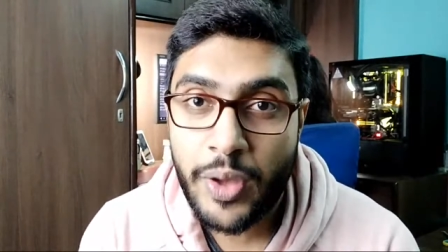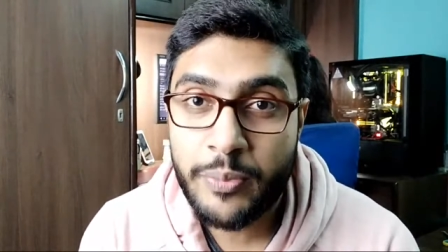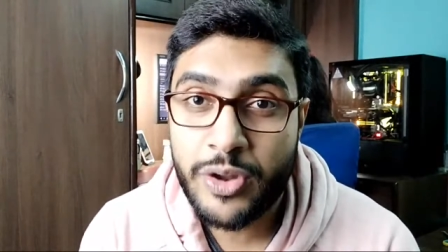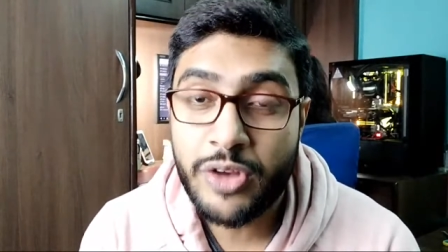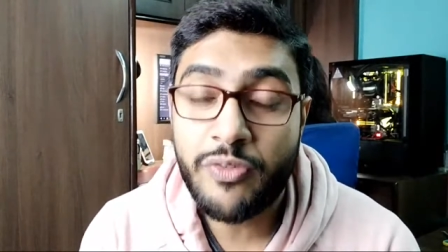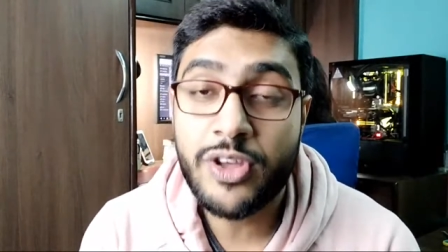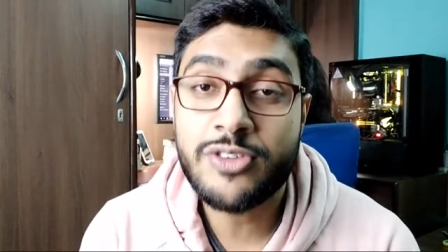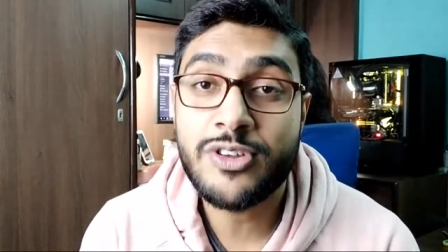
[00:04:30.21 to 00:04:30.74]
I'm
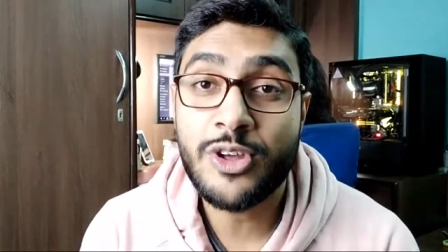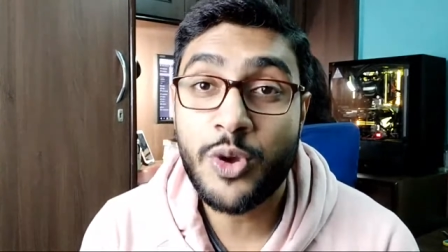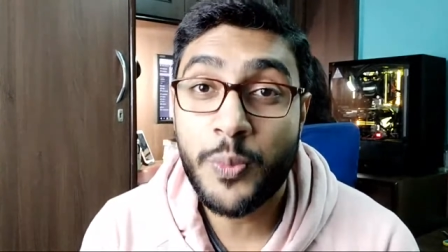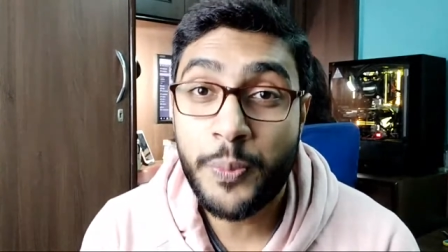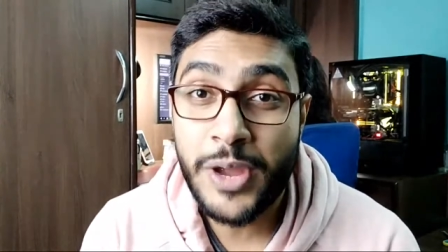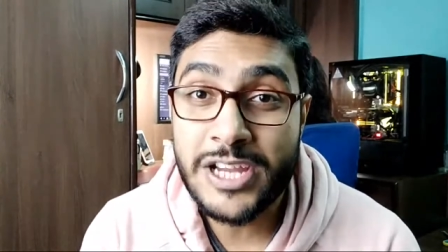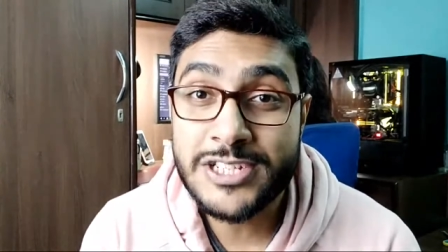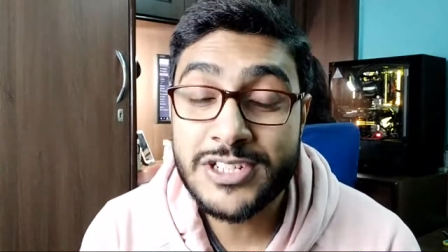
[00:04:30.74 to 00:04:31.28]
requesting your
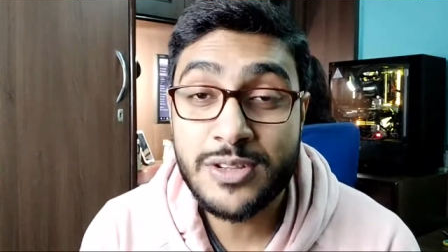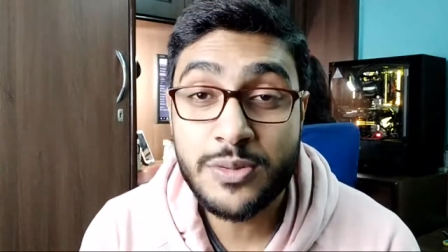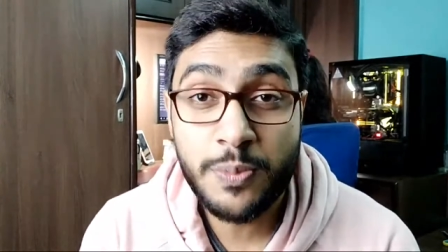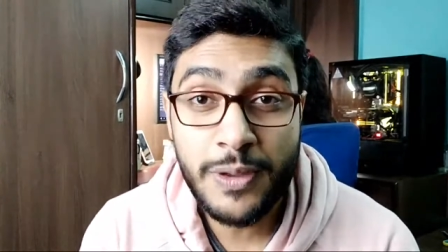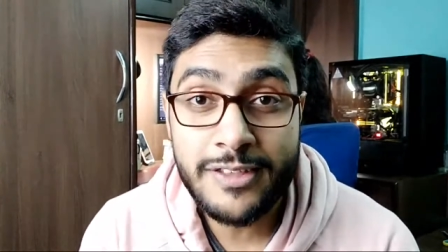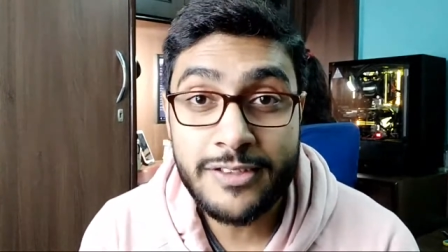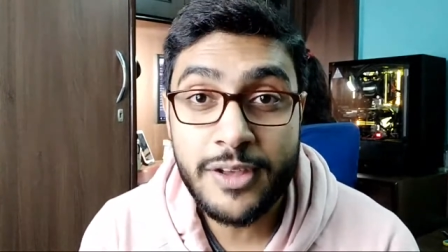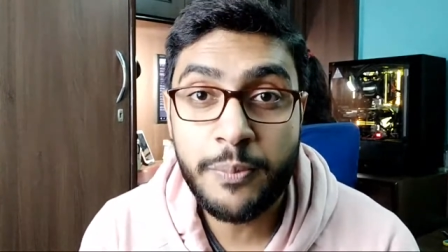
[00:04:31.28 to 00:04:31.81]
patience
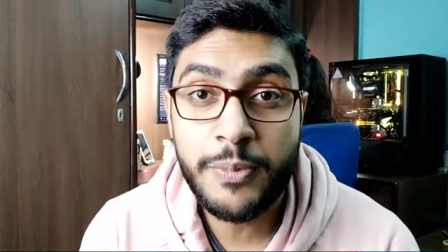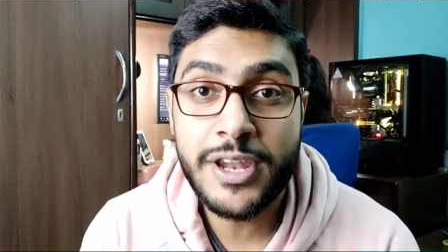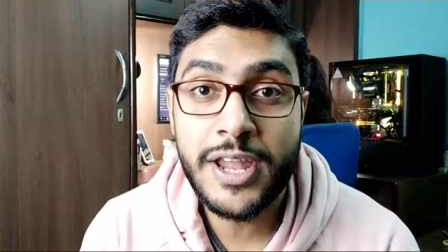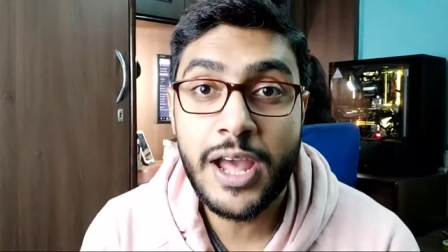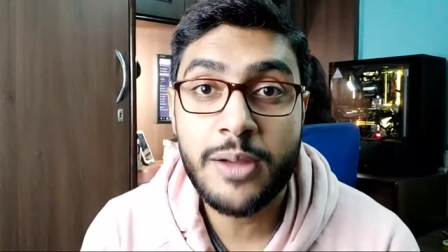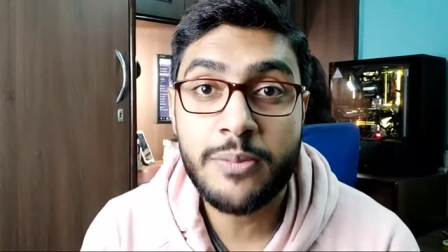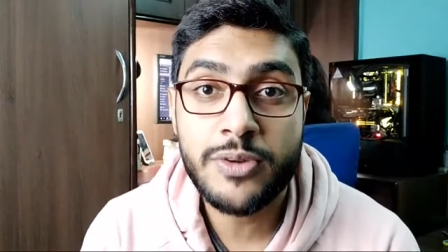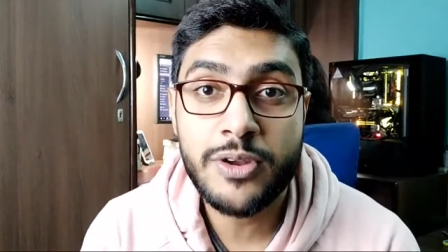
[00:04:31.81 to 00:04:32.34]
please give me
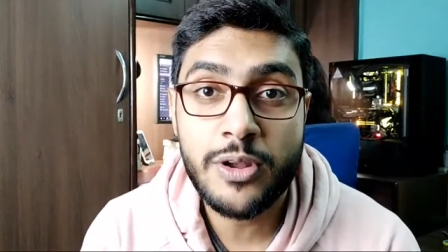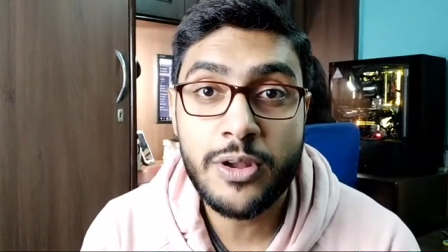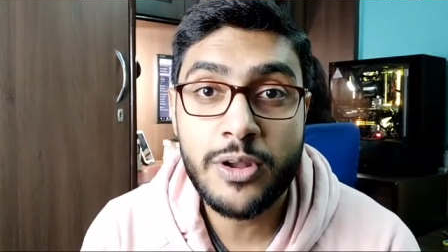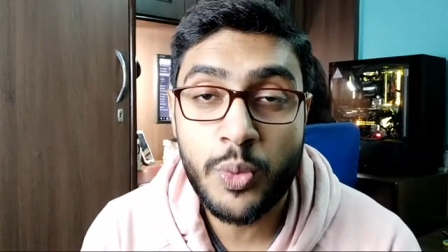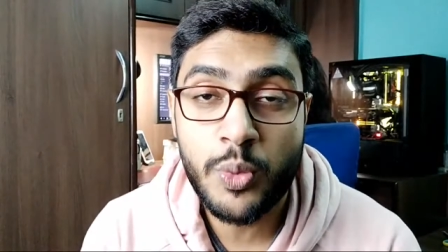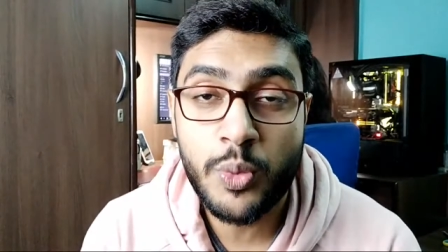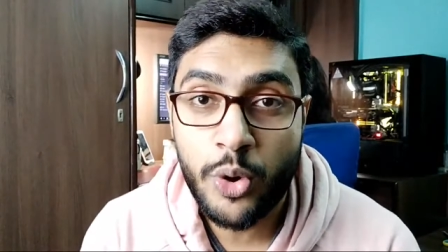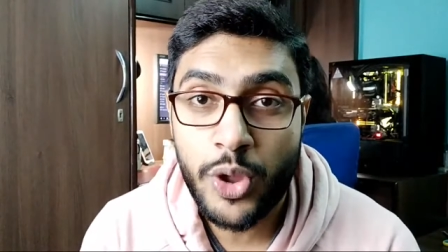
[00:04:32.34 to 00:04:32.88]
time till
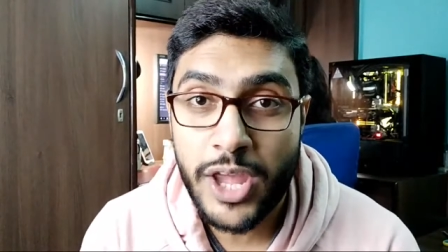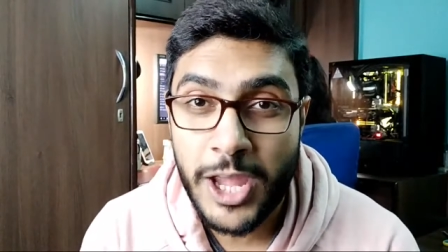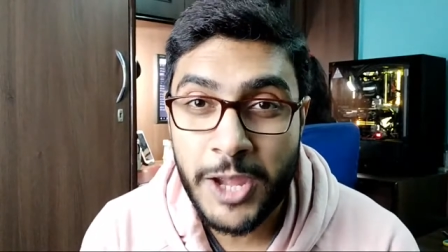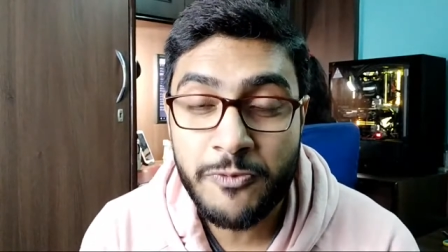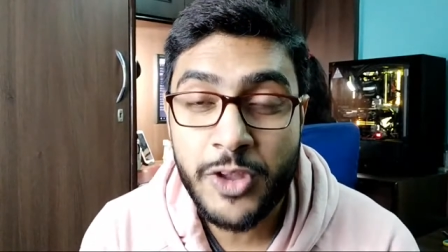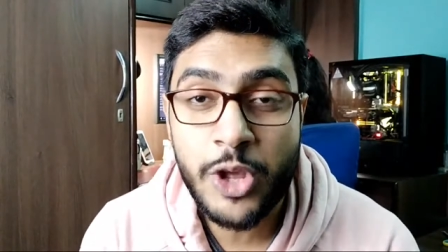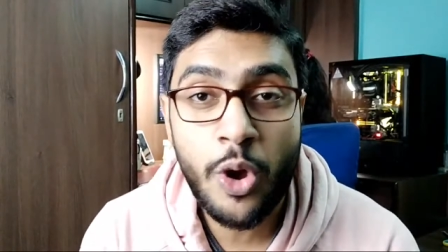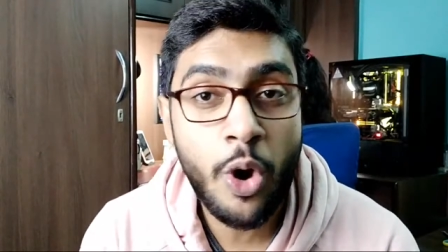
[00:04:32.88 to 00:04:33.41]
tomorrow
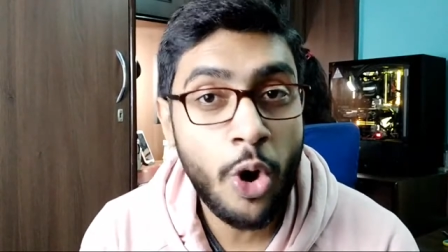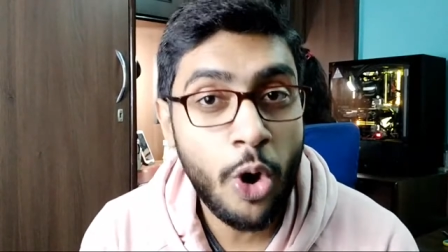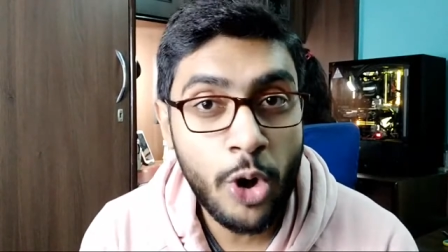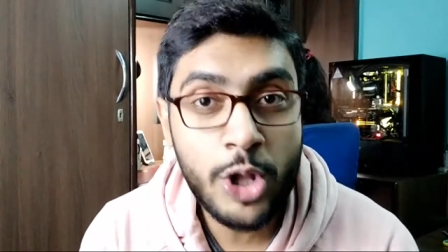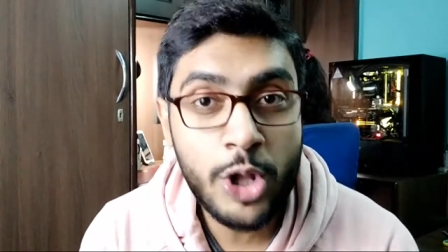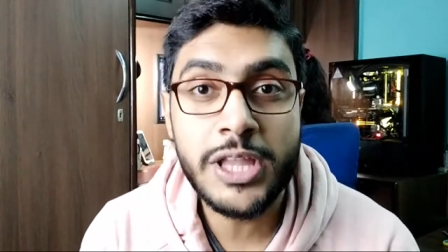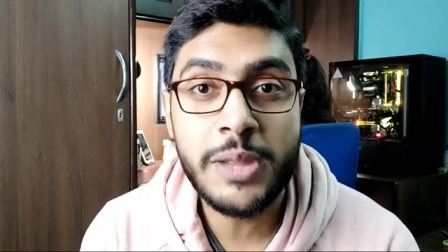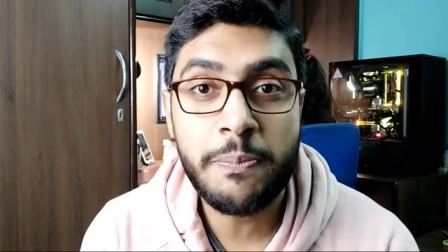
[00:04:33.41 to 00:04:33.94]
evening
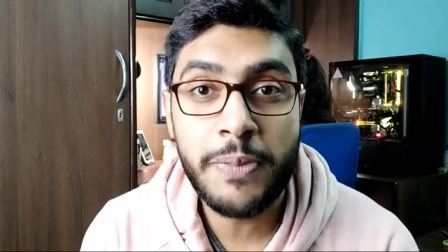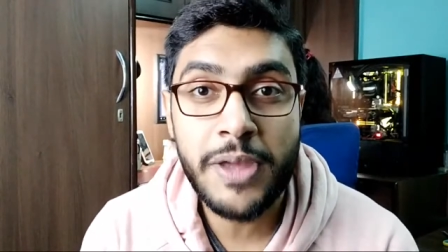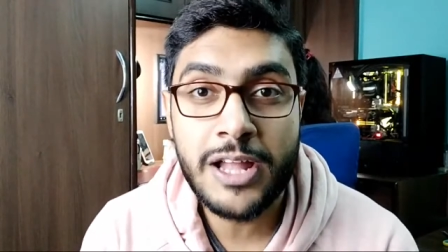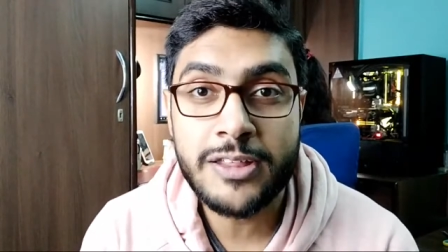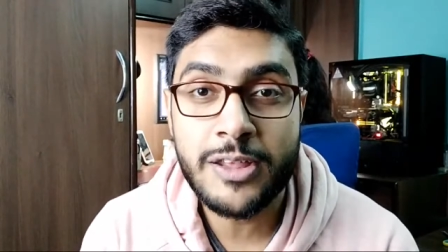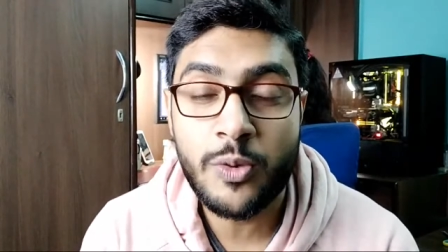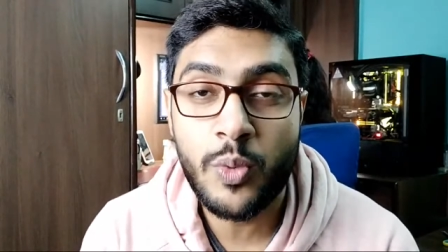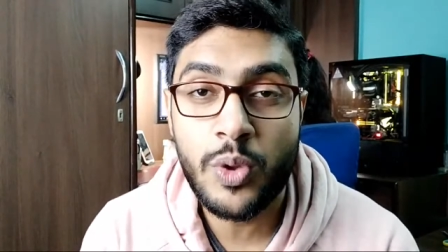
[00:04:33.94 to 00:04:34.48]
all the
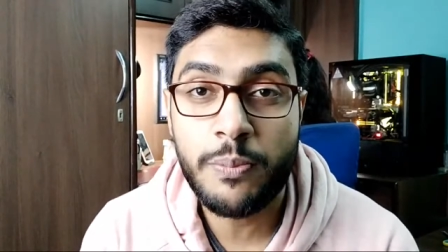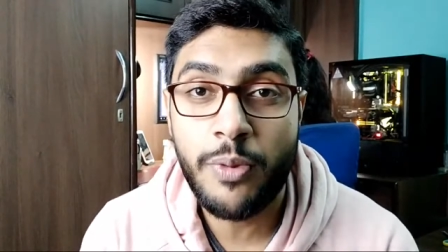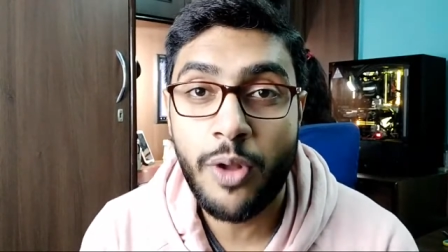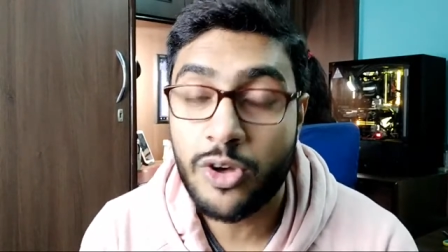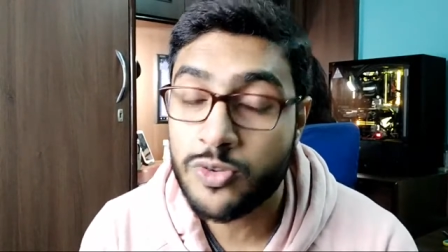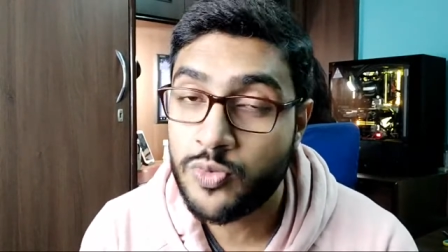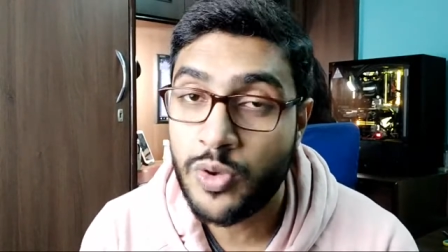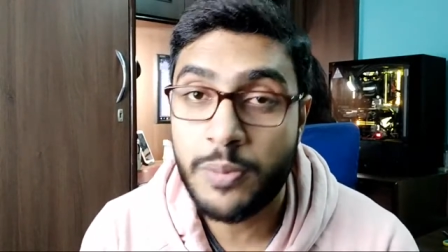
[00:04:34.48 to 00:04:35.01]
PLSQL
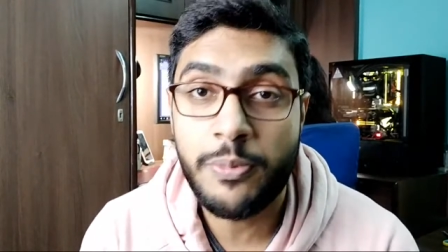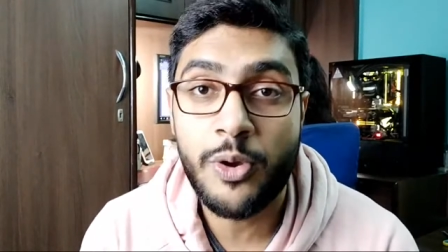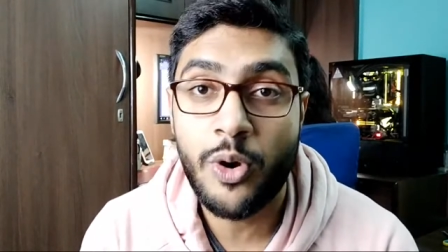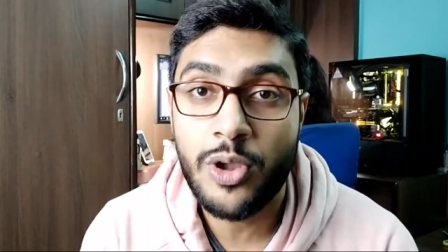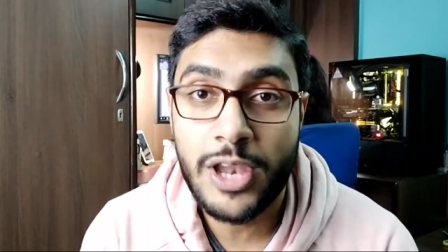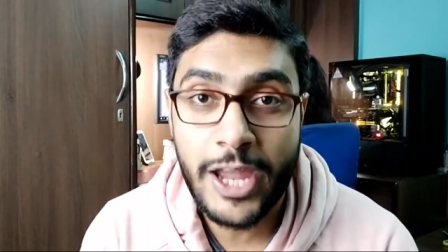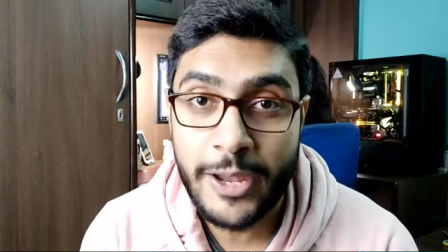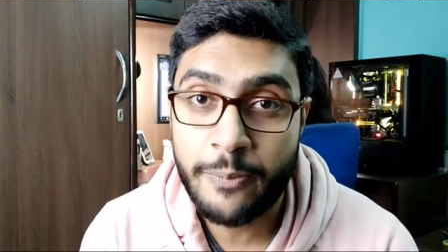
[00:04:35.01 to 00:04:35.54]
blogs will be
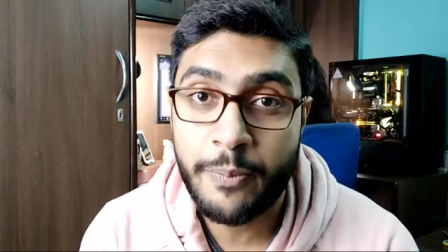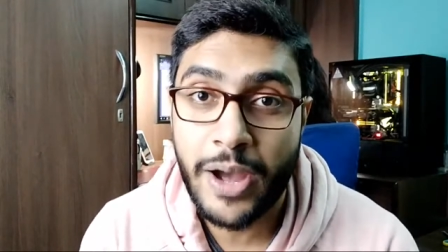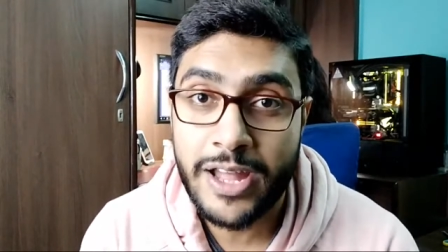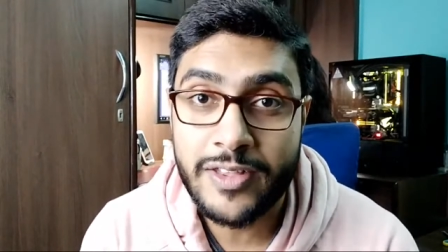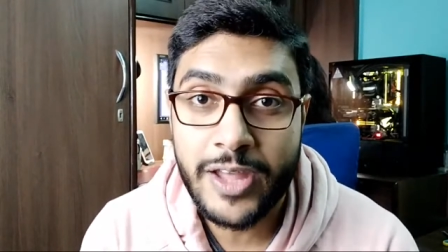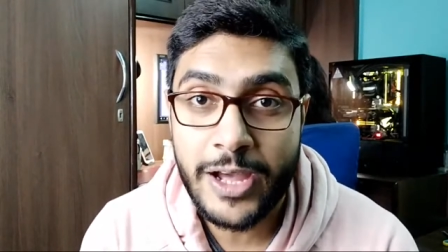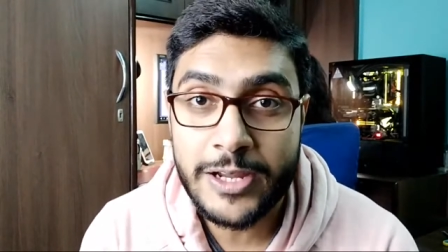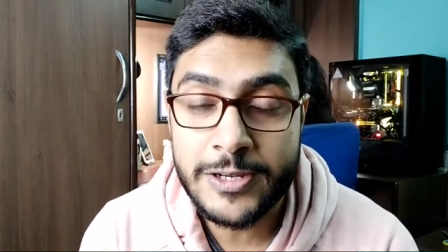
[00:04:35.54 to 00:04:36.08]
online
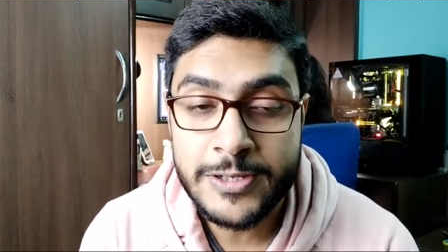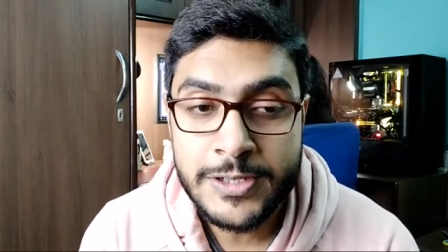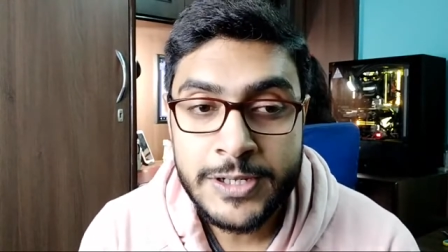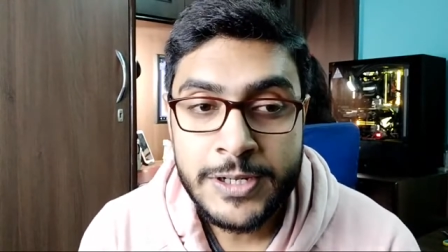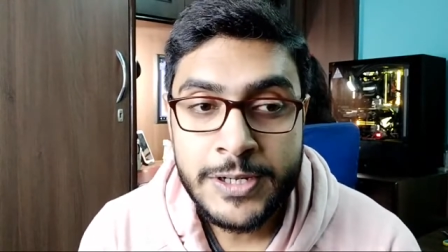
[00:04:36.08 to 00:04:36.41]
by then